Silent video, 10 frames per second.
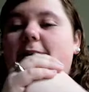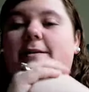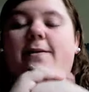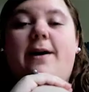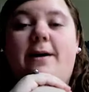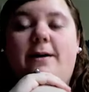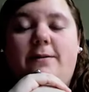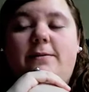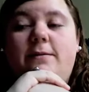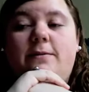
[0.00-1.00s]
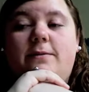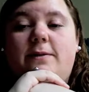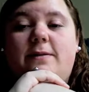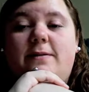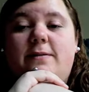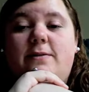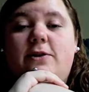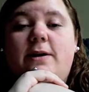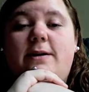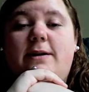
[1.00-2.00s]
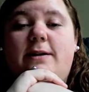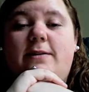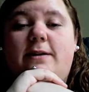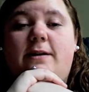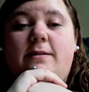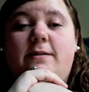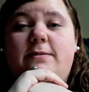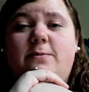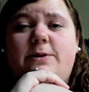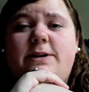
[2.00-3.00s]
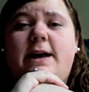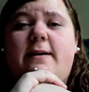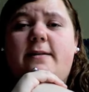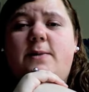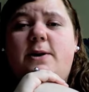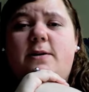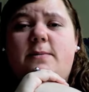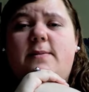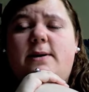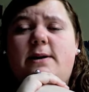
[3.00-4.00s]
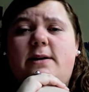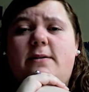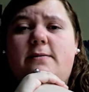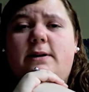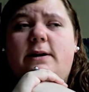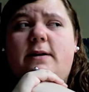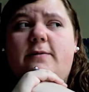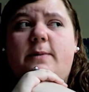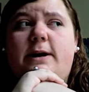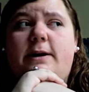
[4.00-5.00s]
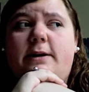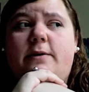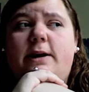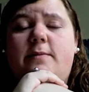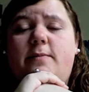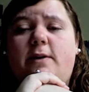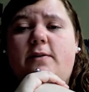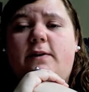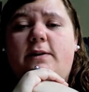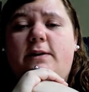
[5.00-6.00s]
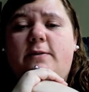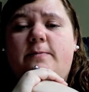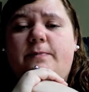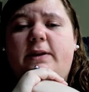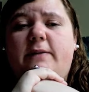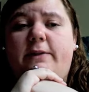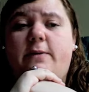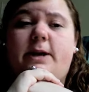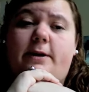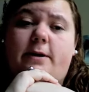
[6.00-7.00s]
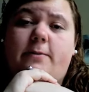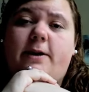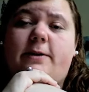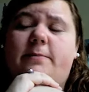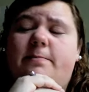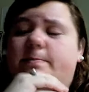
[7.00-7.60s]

So I was checking it, and they were taxing me on my money that I got from Idaho and Pennsylvania, even though I'm an Idaho resident.